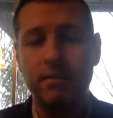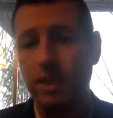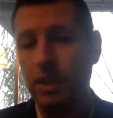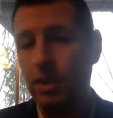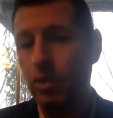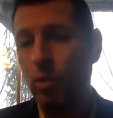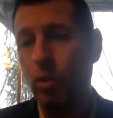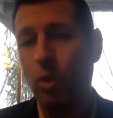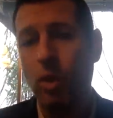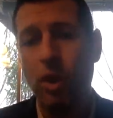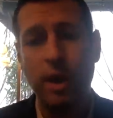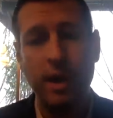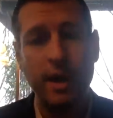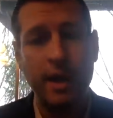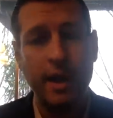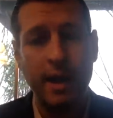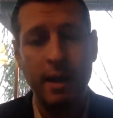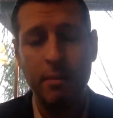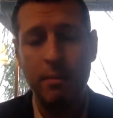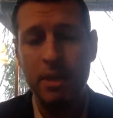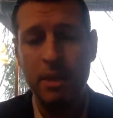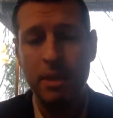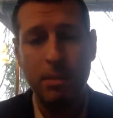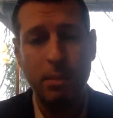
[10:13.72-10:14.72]
You want
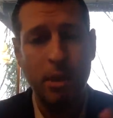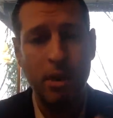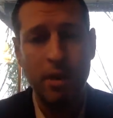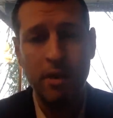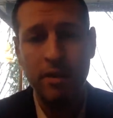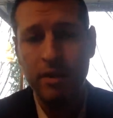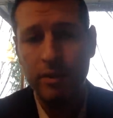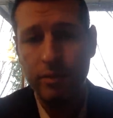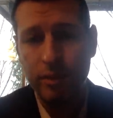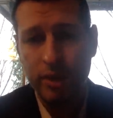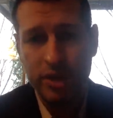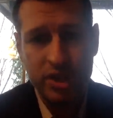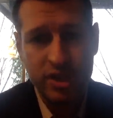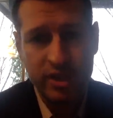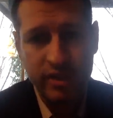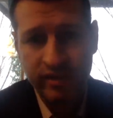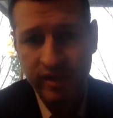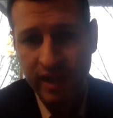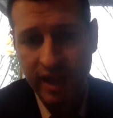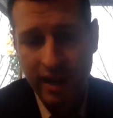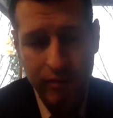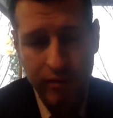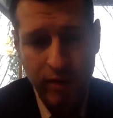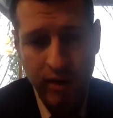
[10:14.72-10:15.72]
to be a part of the Rich
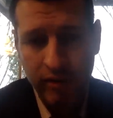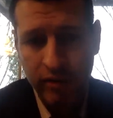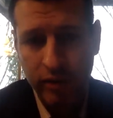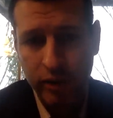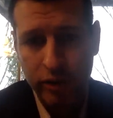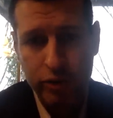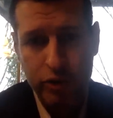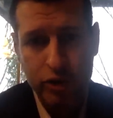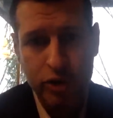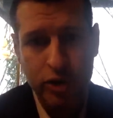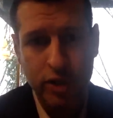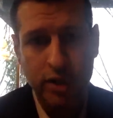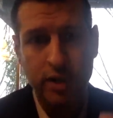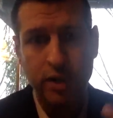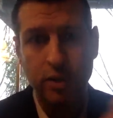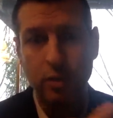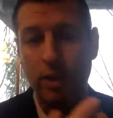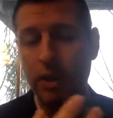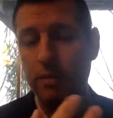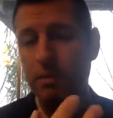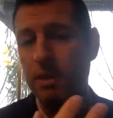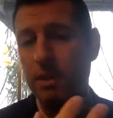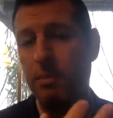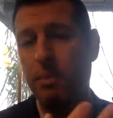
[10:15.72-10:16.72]
TV Live revolution. You
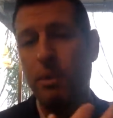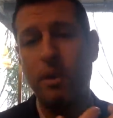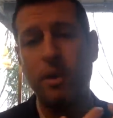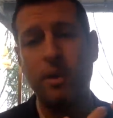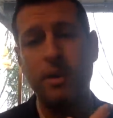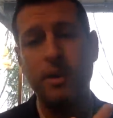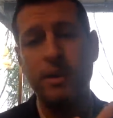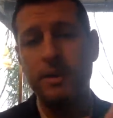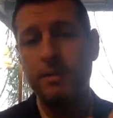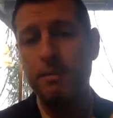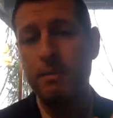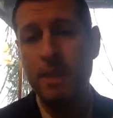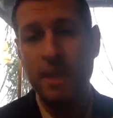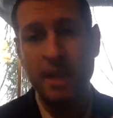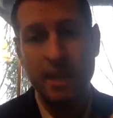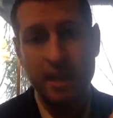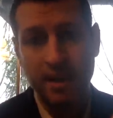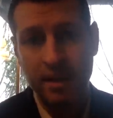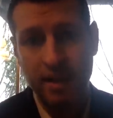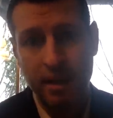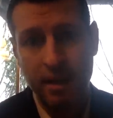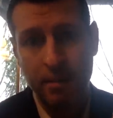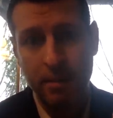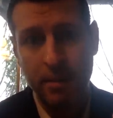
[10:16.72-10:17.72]
want to be a part of this media
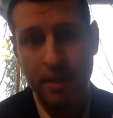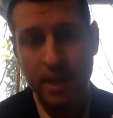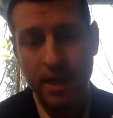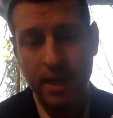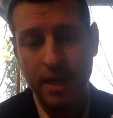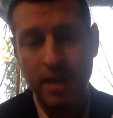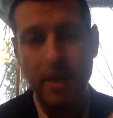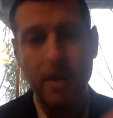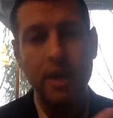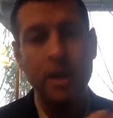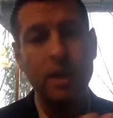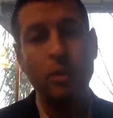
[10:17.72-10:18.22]
company.